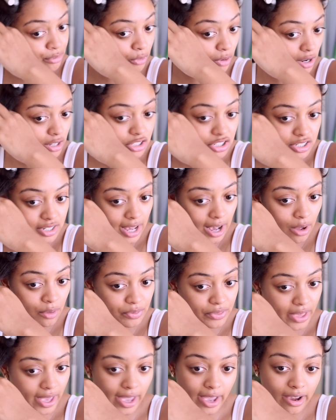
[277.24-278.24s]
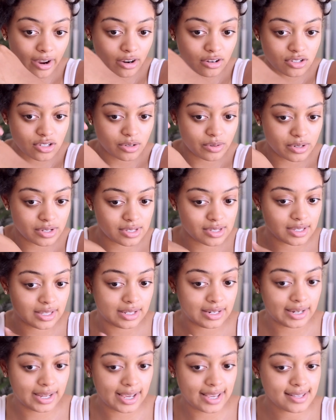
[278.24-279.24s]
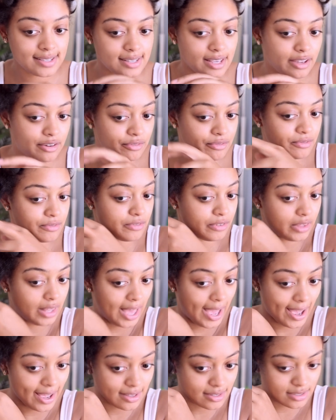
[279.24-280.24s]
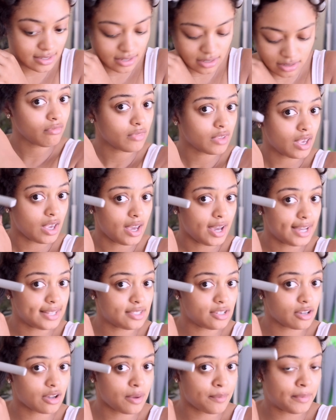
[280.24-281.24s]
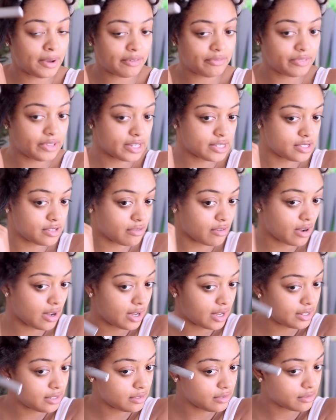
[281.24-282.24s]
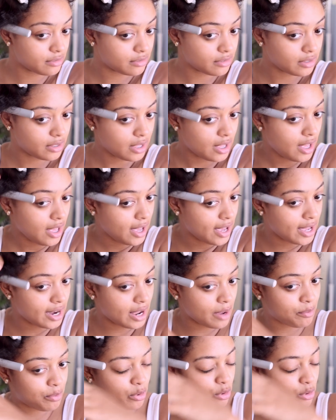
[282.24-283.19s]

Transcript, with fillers: brushed out the hair so it was nice and flat. I took my flexi rod and I